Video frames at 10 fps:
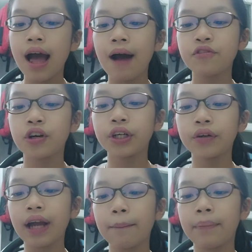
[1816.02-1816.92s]
I'm sure you
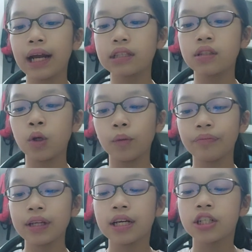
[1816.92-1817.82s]
get picked
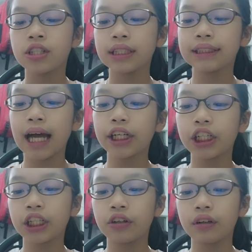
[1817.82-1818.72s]
soon," she said
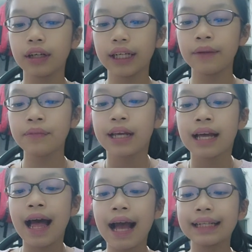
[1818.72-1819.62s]
cheerily.
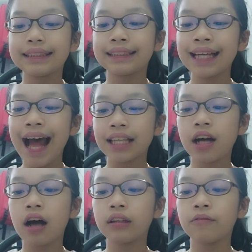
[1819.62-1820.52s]
I sat
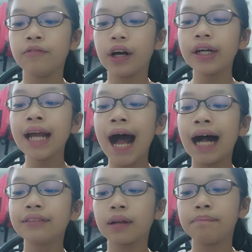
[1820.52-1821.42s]
on the very
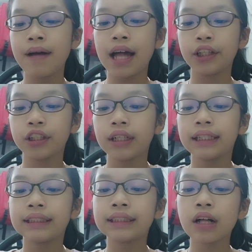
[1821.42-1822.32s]
end of the bench,
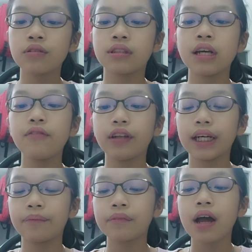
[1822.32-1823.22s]
still
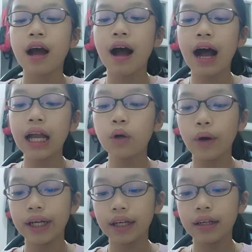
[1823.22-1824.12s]
sniveling. I
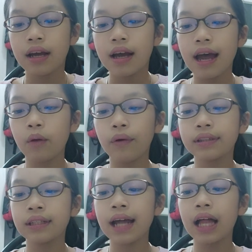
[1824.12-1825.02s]
waited and
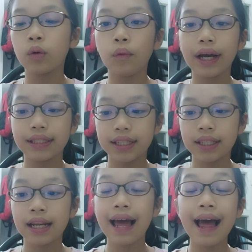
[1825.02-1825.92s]
waited and
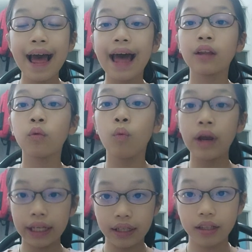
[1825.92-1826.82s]
waited and
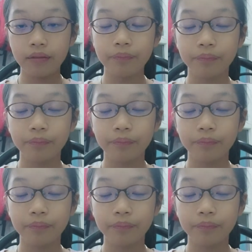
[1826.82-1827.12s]
waited.